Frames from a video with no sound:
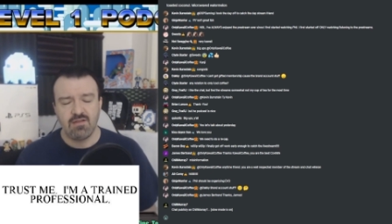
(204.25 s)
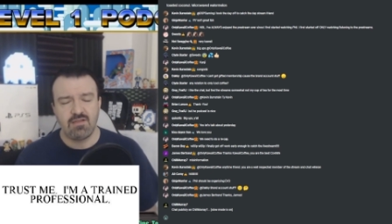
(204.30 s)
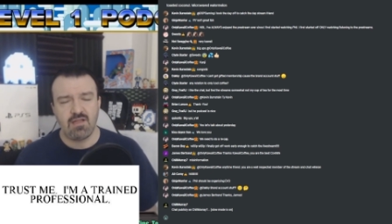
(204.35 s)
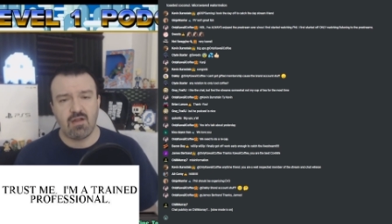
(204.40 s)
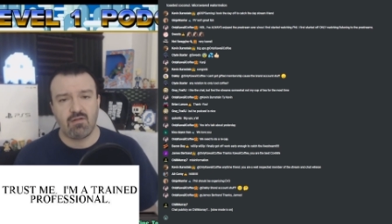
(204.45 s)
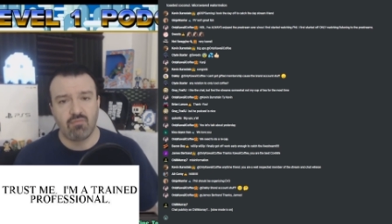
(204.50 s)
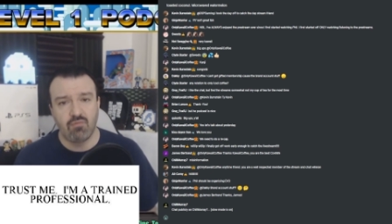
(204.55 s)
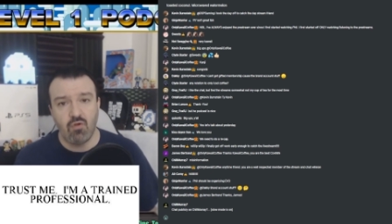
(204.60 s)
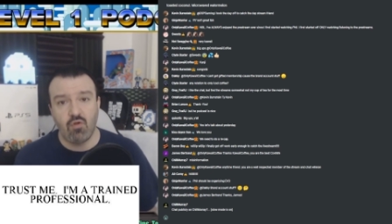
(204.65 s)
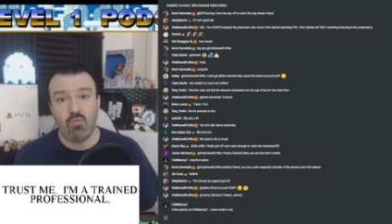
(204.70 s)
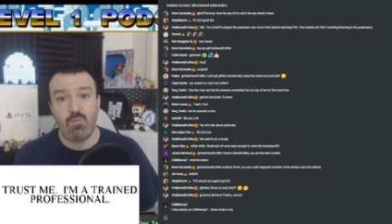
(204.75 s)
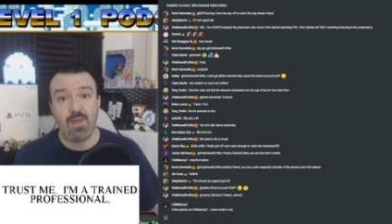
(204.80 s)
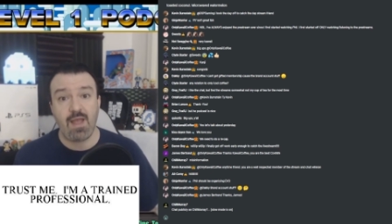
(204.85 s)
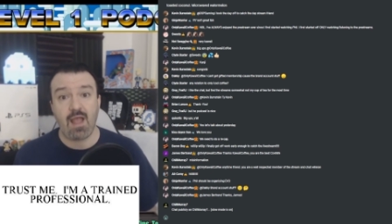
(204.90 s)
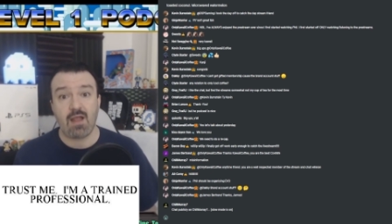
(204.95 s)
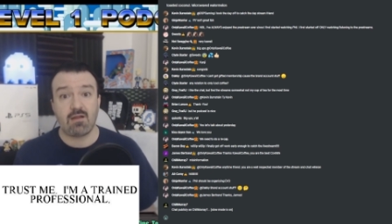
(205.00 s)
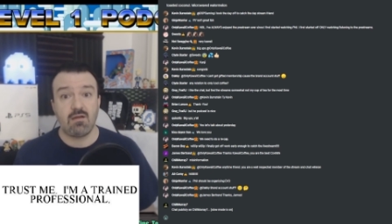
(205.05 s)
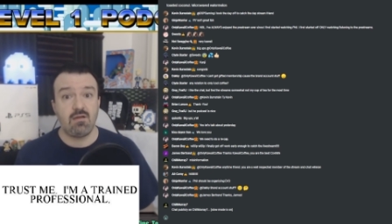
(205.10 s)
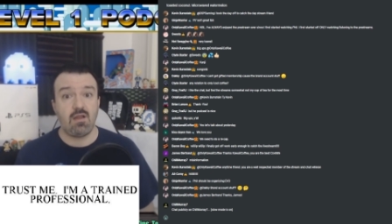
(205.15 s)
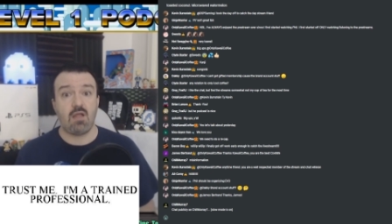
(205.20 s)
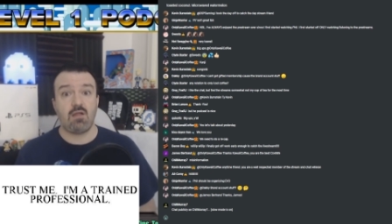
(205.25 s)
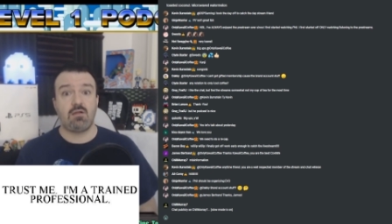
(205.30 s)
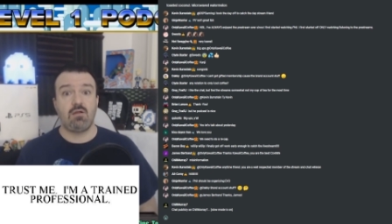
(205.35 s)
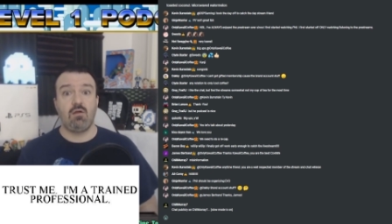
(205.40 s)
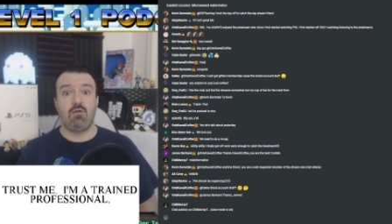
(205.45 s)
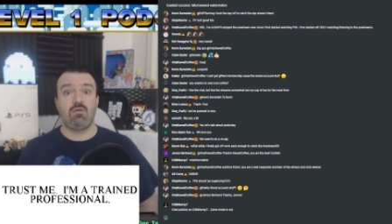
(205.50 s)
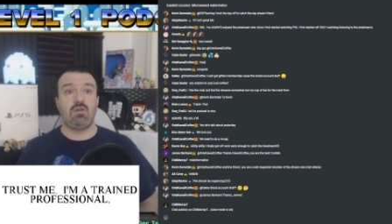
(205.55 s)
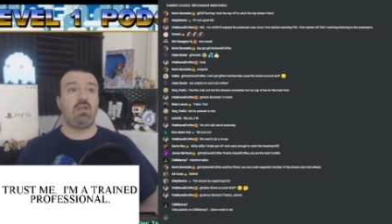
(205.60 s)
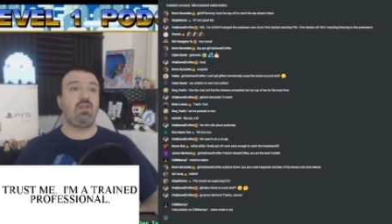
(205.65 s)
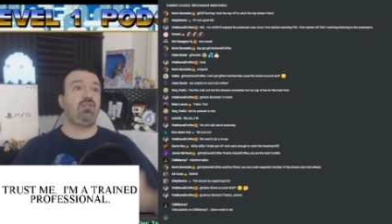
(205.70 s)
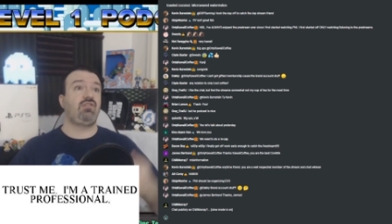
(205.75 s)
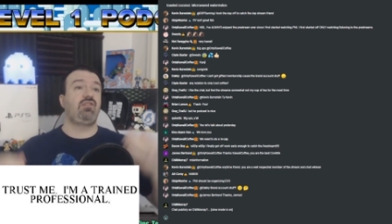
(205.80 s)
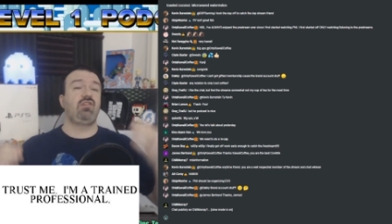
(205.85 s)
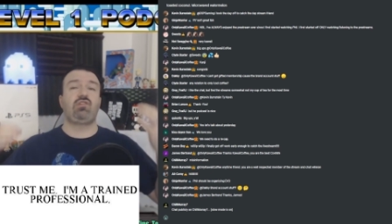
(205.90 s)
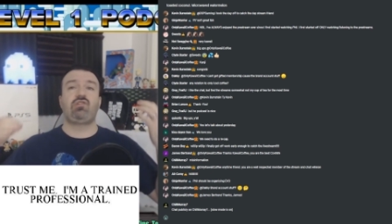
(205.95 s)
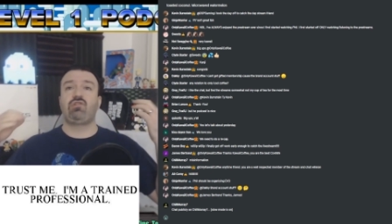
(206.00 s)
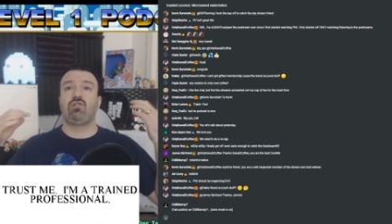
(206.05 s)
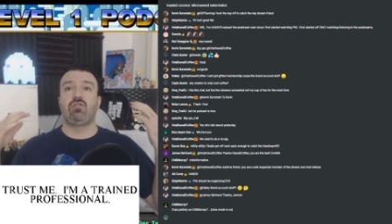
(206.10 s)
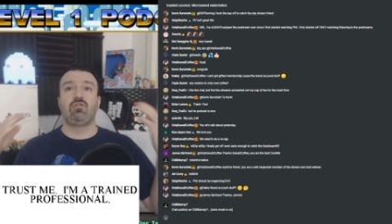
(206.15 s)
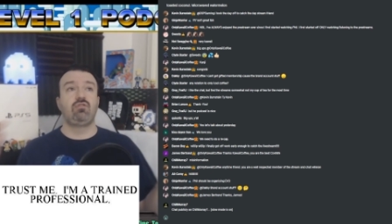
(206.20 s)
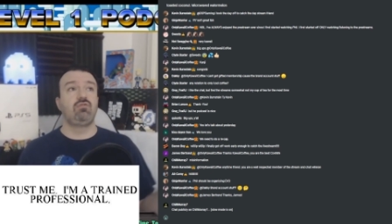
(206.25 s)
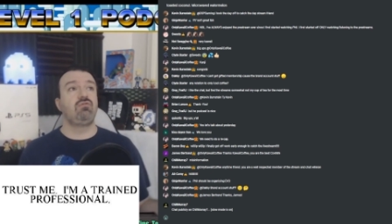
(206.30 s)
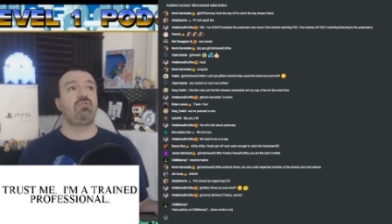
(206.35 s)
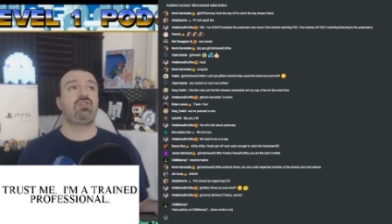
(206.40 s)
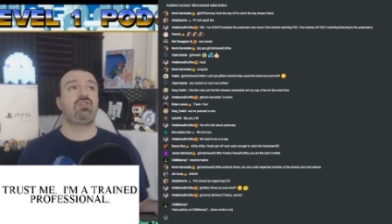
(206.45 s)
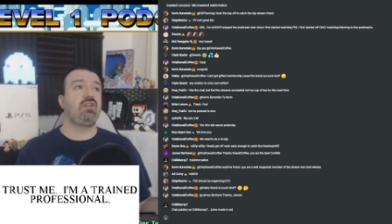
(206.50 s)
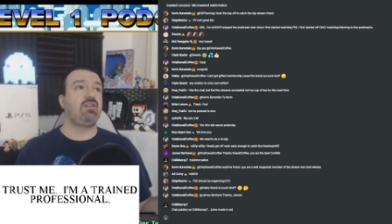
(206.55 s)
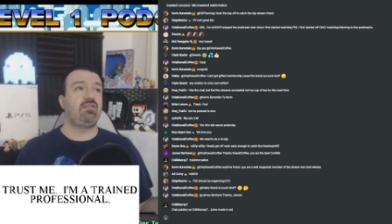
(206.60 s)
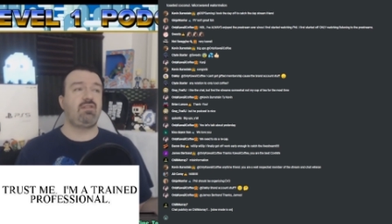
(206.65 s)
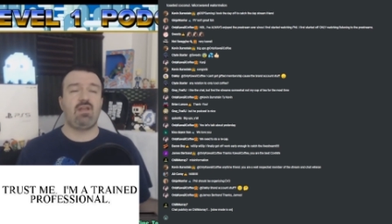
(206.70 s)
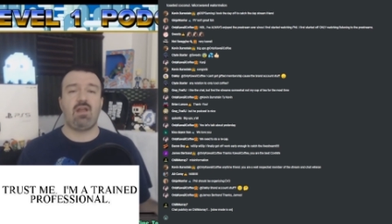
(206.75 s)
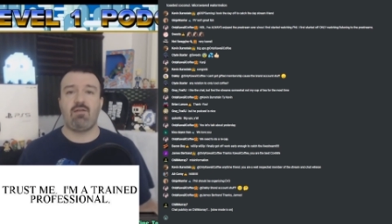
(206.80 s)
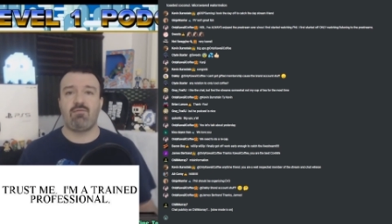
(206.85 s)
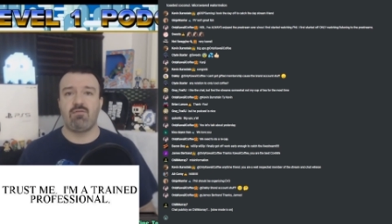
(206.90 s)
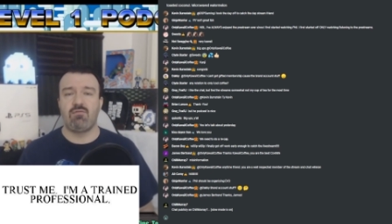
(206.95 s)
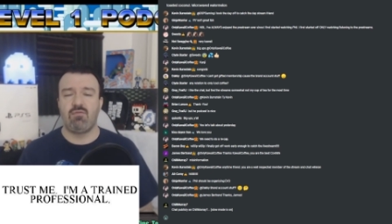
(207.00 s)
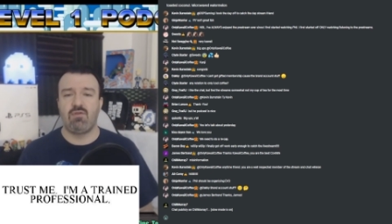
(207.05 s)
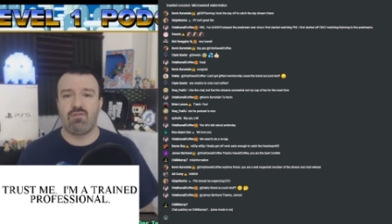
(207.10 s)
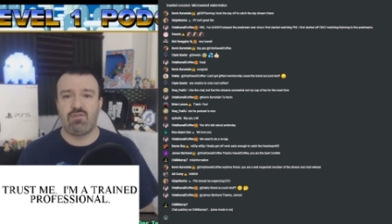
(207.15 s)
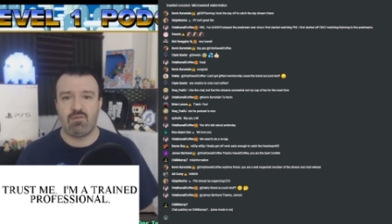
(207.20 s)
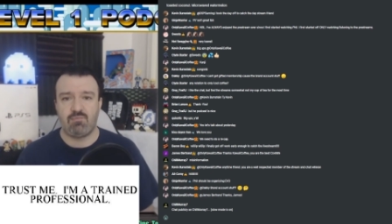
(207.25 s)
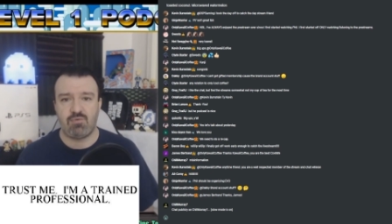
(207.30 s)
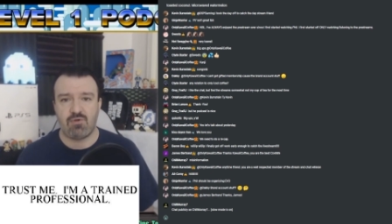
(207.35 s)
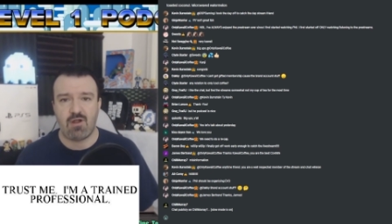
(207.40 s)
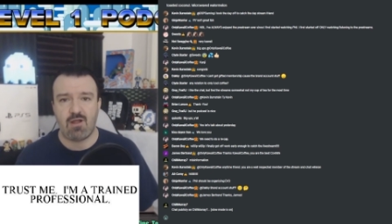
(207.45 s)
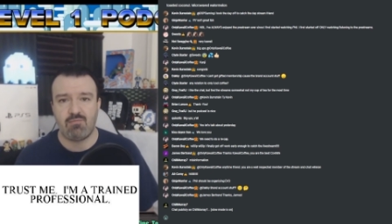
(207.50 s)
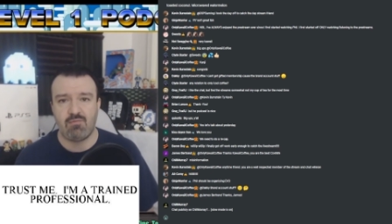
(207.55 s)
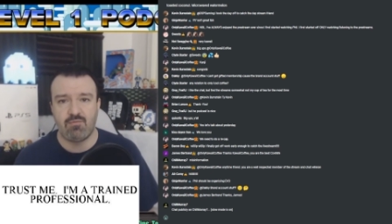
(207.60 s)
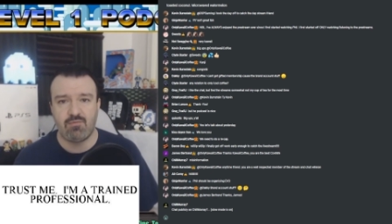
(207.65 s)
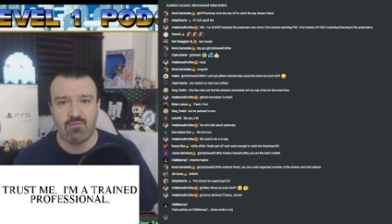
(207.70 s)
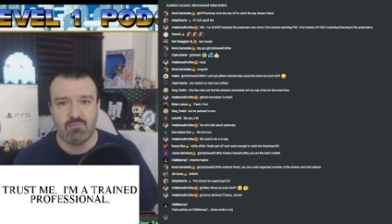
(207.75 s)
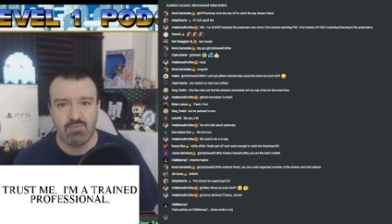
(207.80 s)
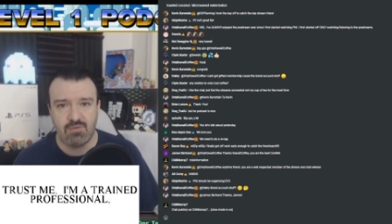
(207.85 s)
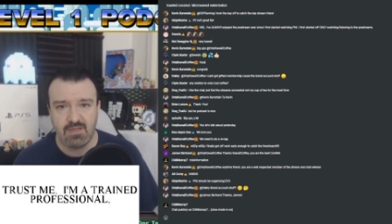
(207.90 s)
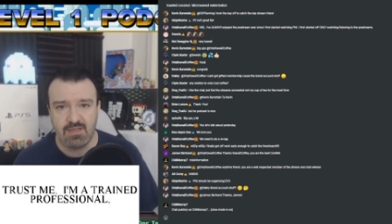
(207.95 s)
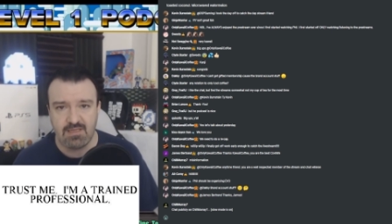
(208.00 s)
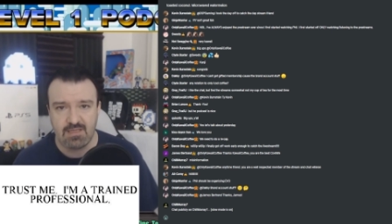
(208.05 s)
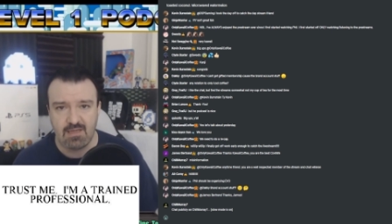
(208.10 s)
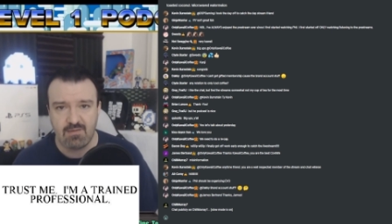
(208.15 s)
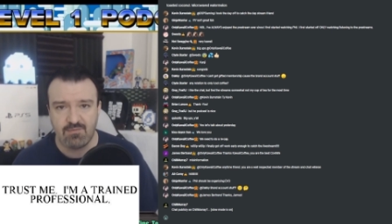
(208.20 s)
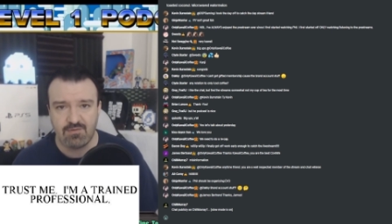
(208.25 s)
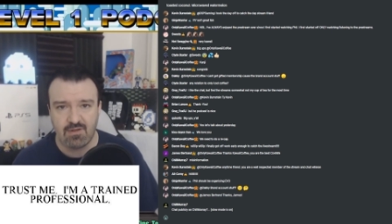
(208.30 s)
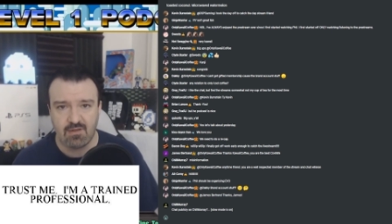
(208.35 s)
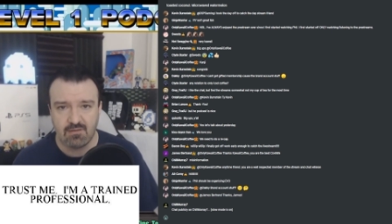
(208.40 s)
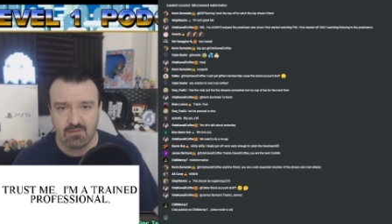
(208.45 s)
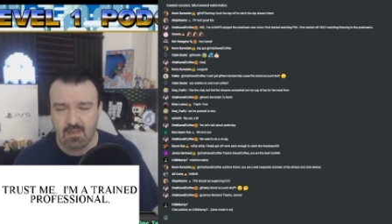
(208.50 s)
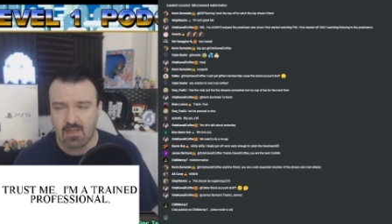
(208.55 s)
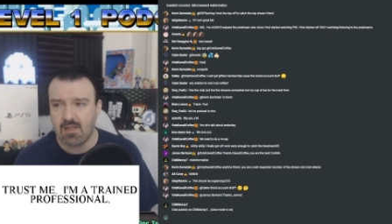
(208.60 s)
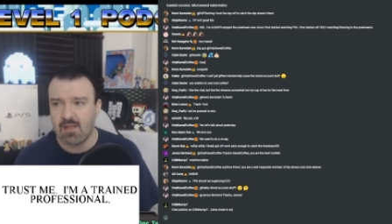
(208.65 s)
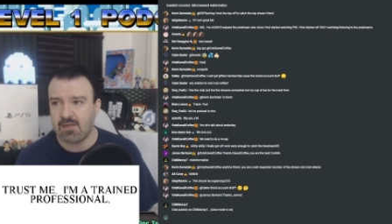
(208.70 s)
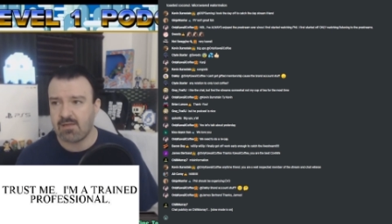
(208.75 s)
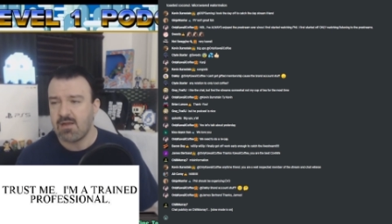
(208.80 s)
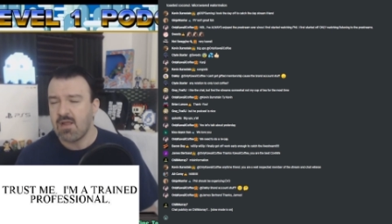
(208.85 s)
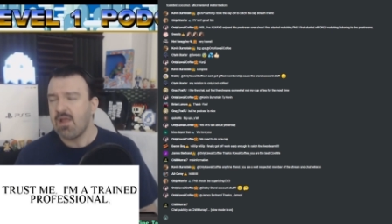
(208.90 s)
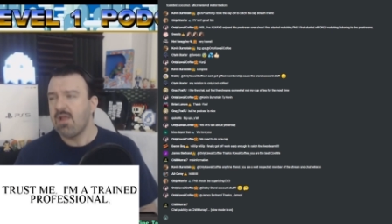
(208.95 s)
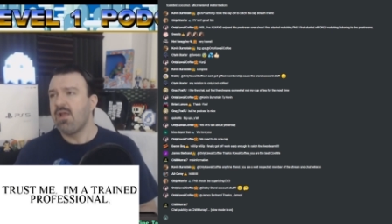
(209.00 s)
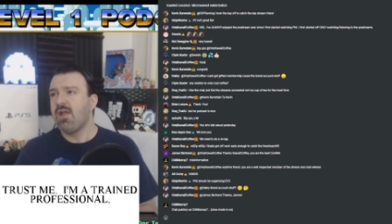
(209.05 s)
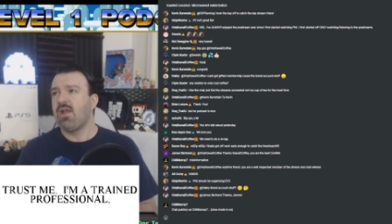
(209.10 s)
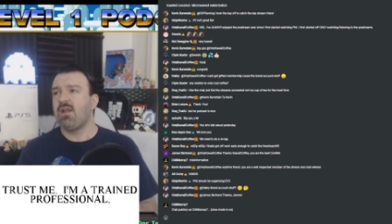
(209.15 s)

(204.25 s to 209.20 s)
that rollback netcode is the solution to everyone's problems with playing games online.